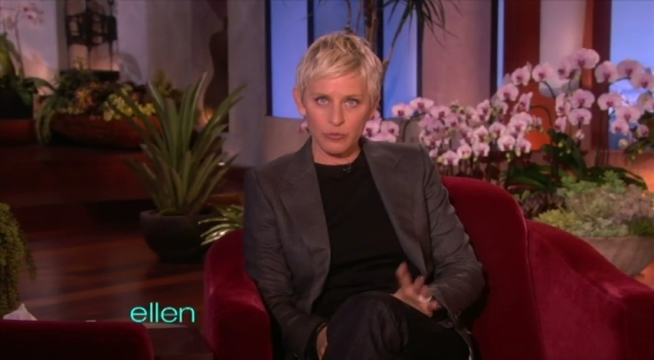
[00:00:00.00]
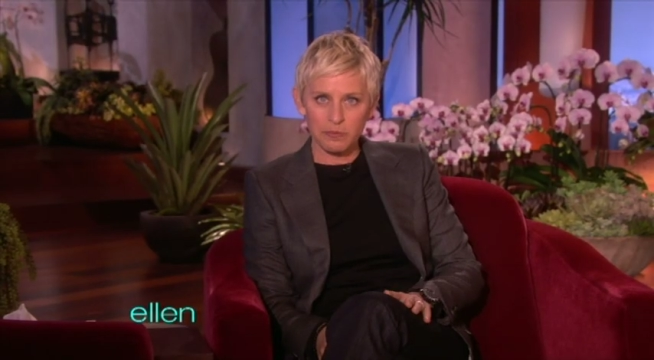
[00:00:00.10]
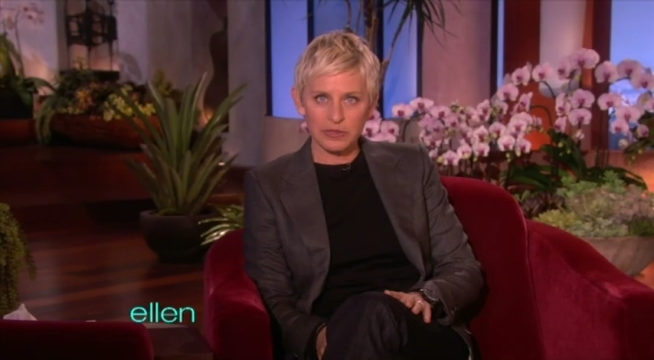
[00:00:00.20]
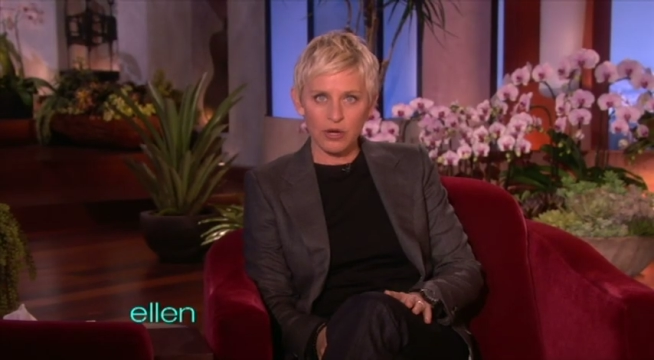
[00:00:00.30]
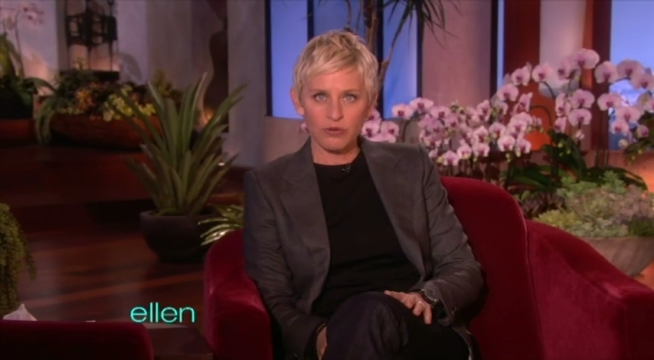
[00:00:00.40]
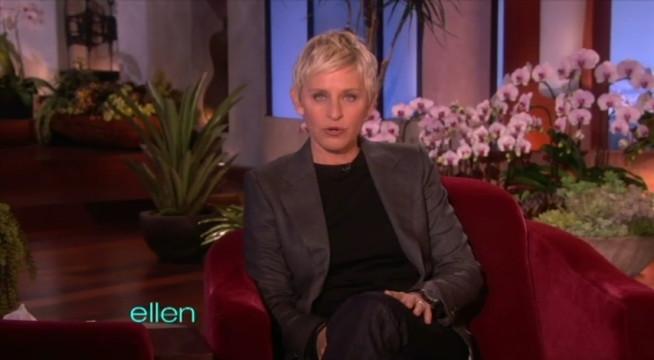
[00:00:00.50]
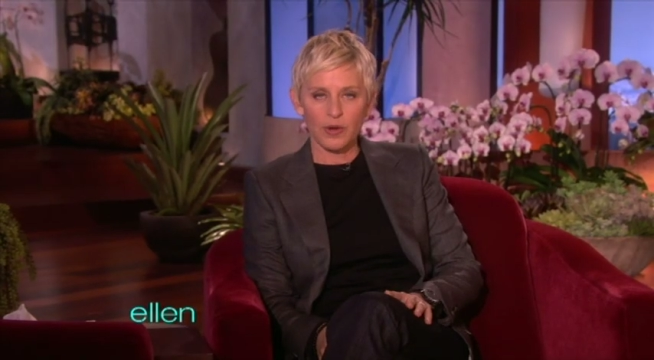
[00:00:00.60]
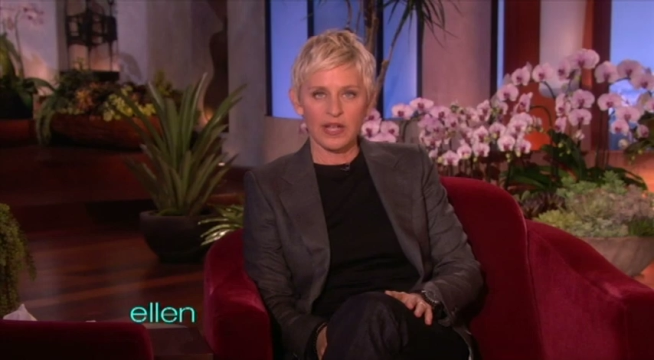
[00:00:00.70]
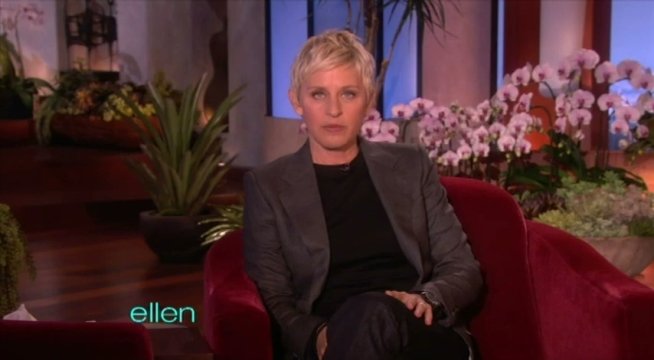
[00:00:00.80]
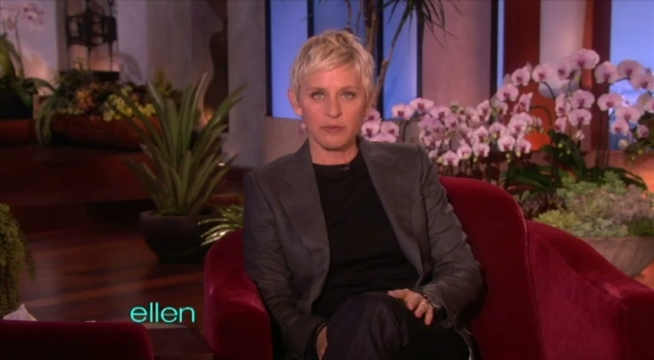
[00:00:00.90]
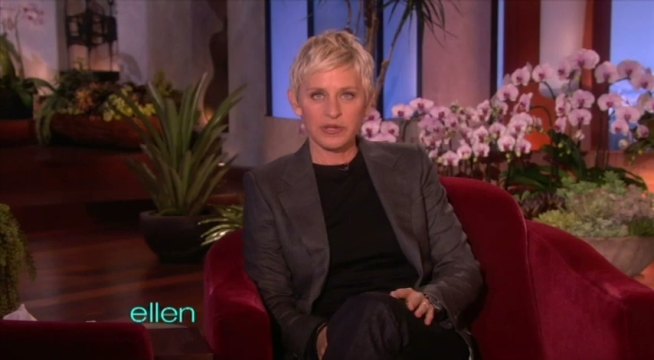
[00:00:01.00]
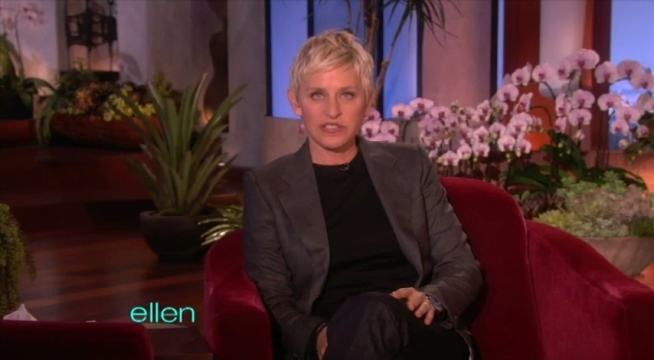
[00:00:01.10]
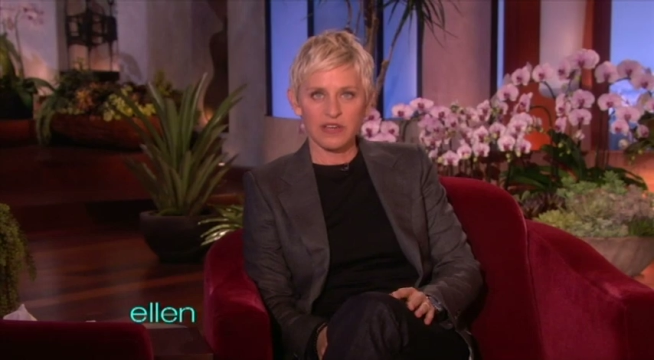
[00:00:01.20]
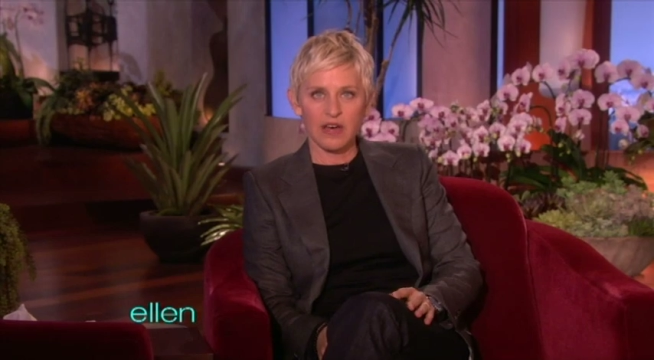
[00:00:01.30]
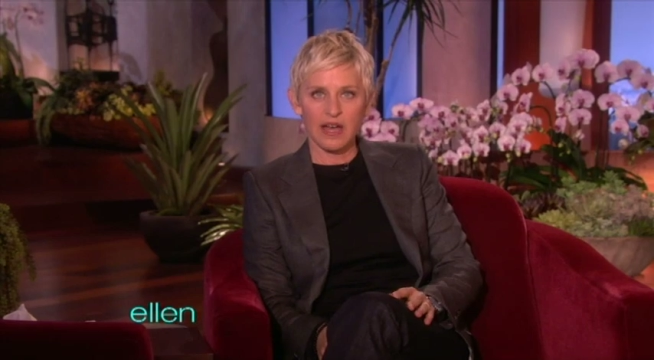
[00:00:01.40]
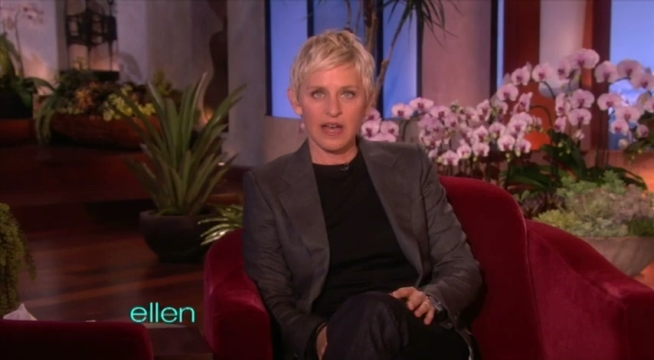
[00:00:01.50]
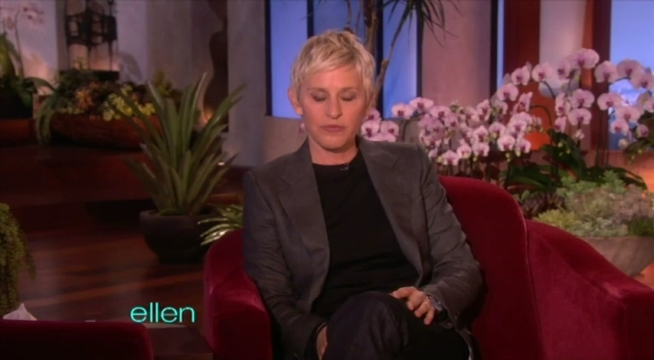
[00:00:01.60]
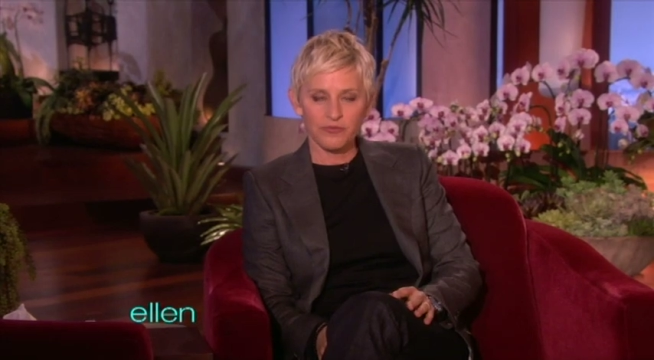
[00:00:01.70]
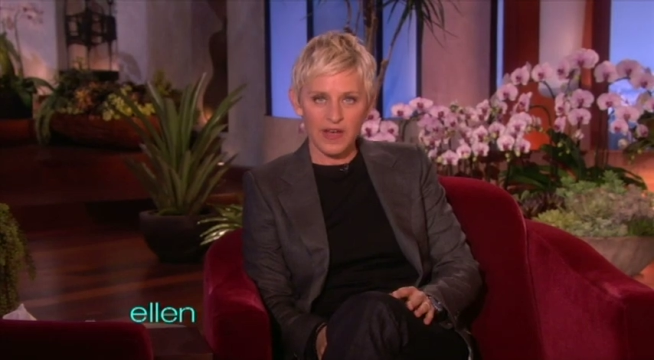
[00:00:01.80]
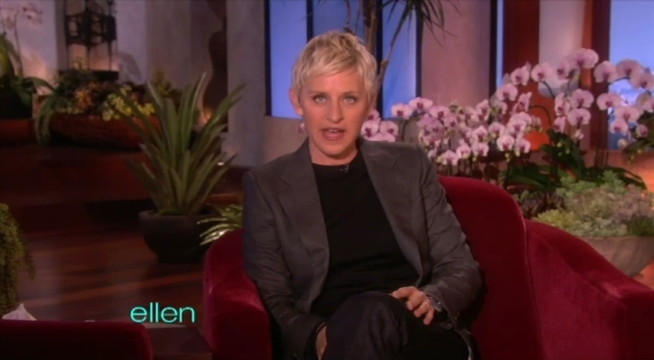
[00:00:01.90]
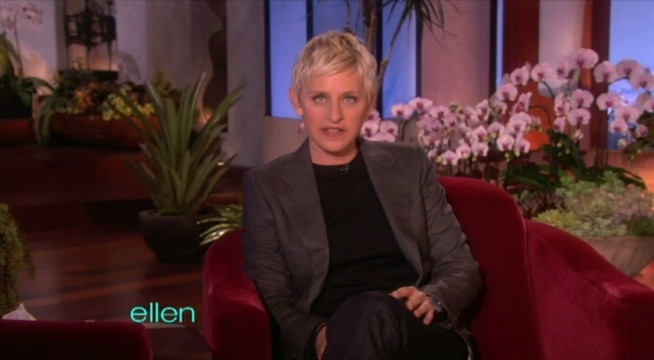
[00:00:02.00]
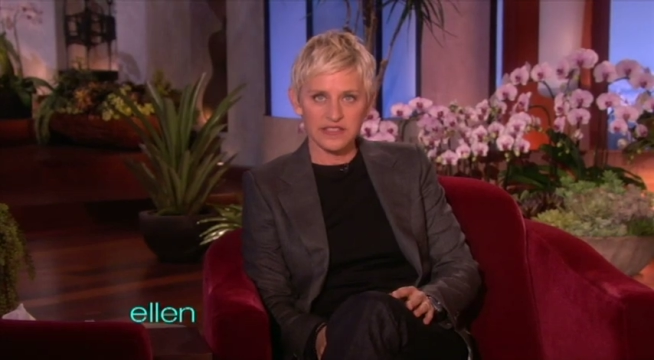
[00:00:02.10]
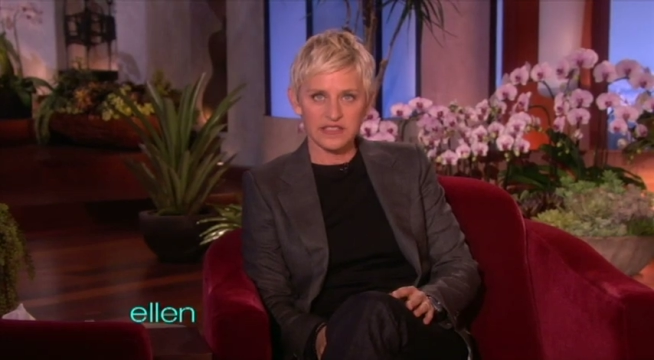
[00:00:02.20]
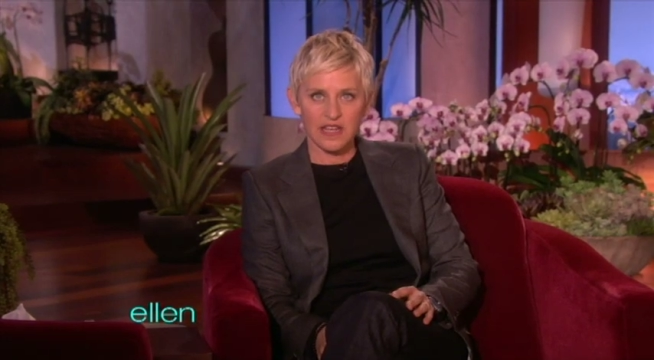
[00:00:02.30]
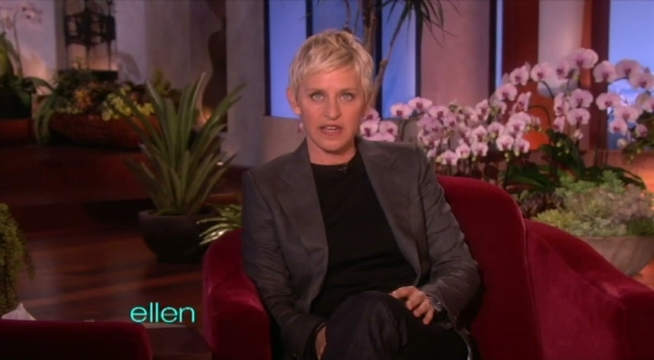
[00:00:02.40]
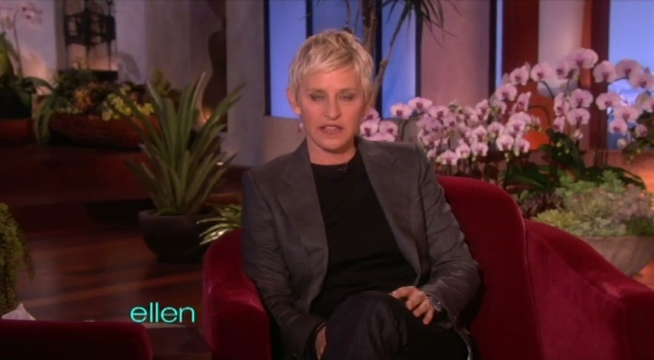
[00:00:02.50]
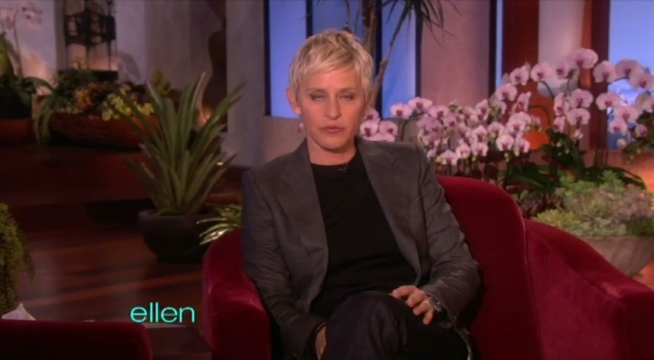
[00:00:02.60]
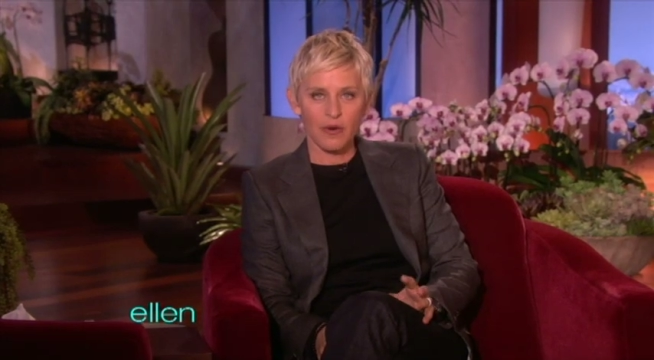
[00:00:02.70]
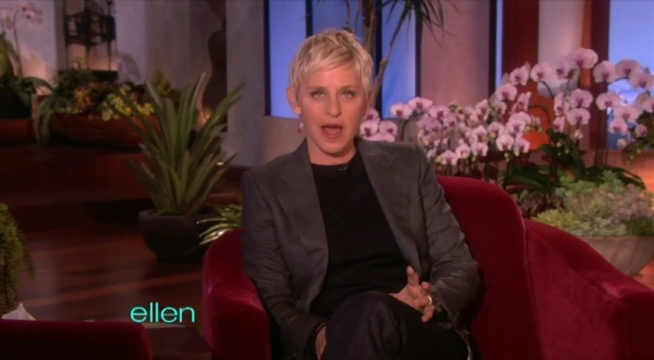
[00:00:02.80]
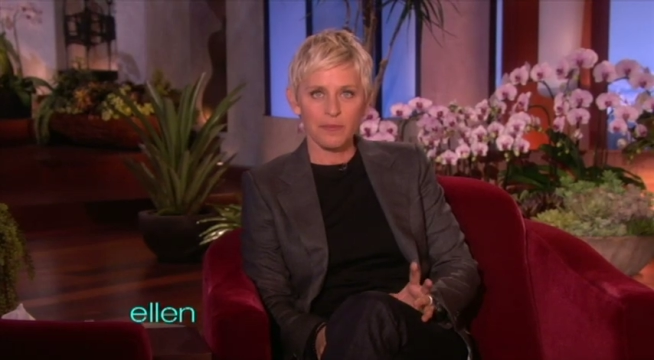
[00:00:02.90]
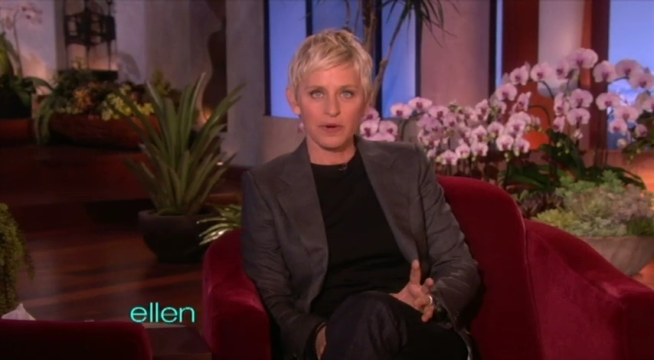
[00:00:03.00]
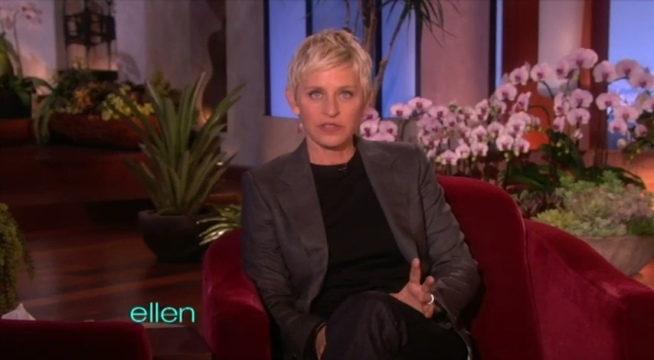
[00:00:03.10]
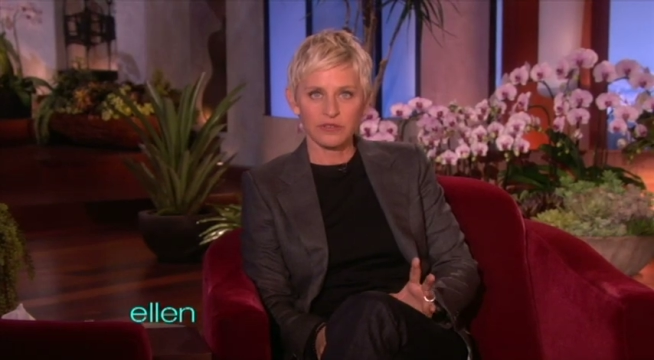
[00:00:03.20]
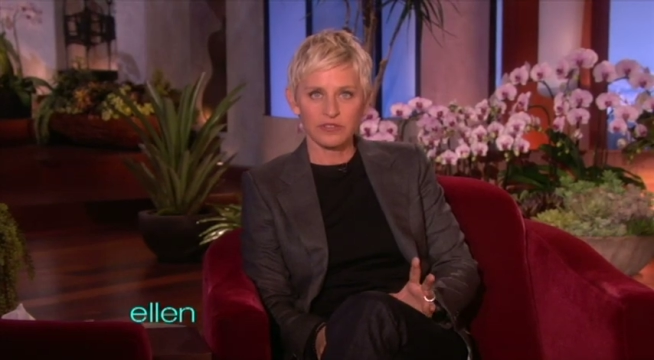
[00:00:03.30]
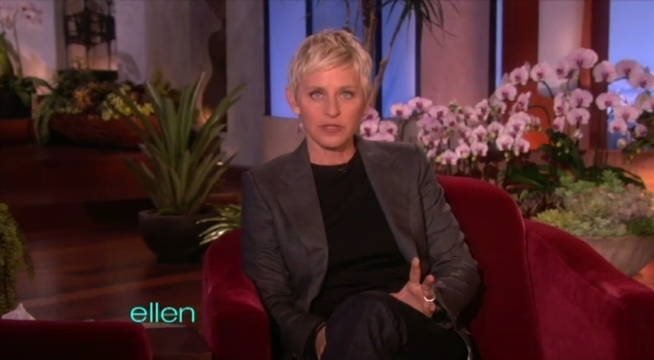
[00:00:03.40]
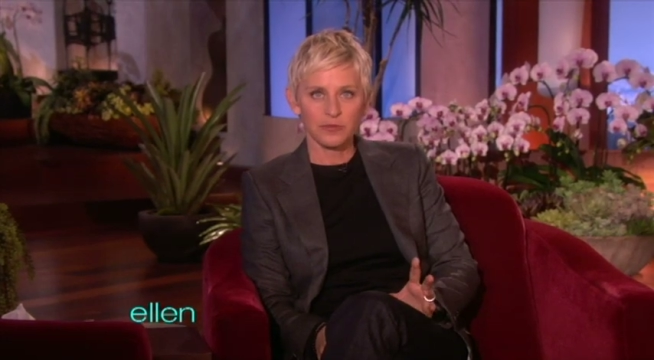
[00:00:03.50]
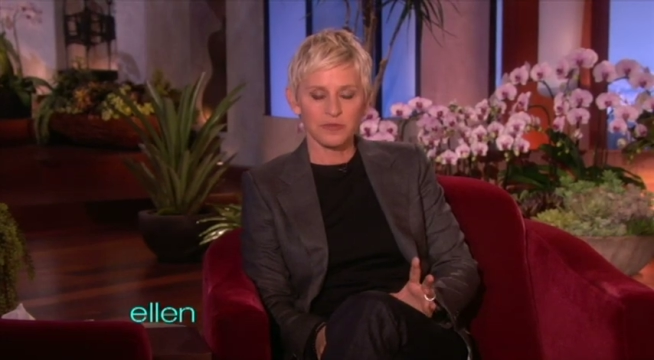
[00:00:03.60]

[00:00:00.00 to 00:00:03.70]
were blown away when we saw how fast this guy could rap on YouTube.